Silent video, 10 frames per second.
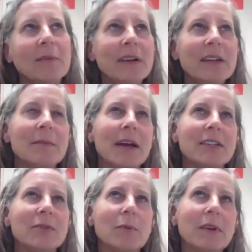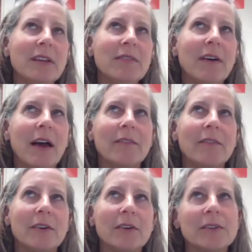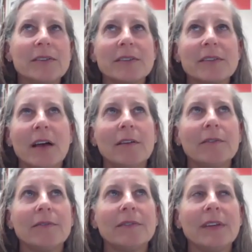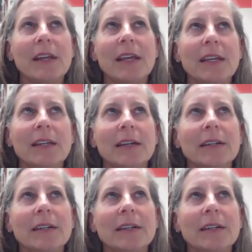what did my 25-year-old self need?